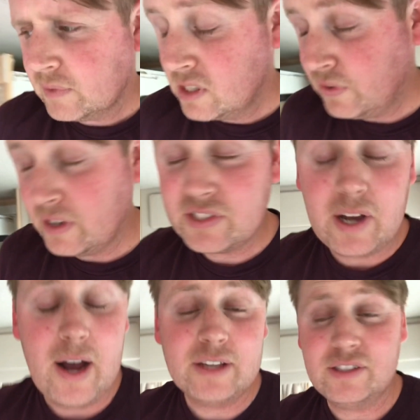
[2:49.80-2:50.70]
As far as
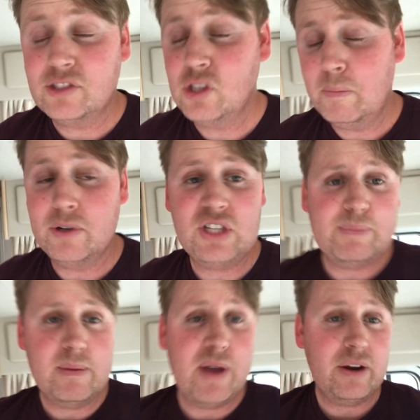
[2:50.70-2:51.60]
cost, it's super
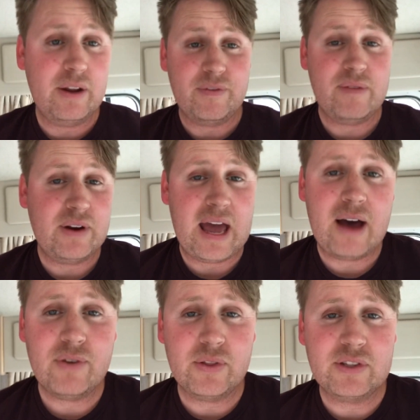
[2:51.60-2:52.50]
cheap. You may even
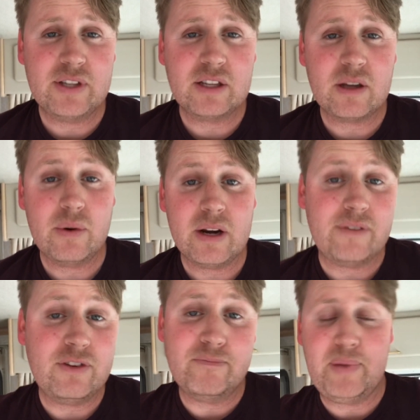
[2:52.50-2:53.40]
have all these things already.
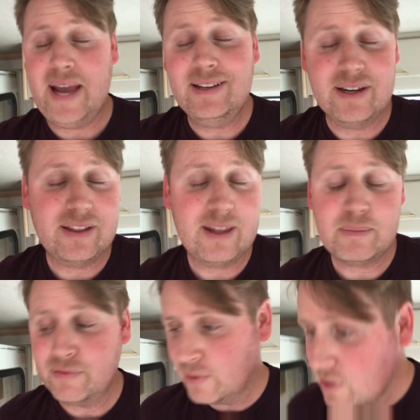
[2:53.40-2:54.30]
If you paint
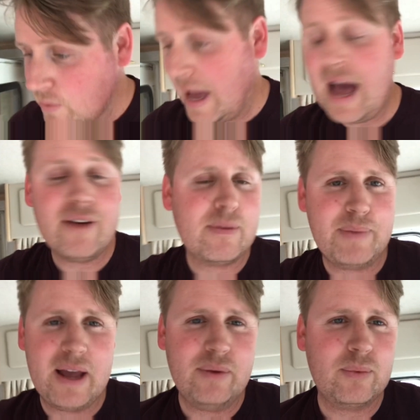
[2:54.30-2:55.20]
anything before, you have a
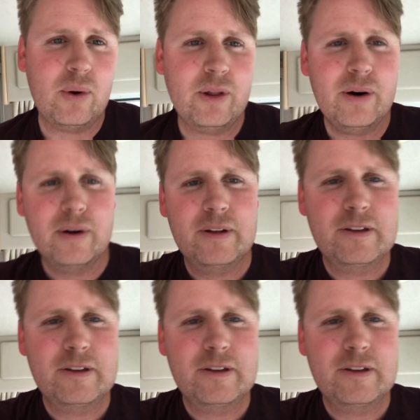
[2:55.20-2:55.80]
paint roller.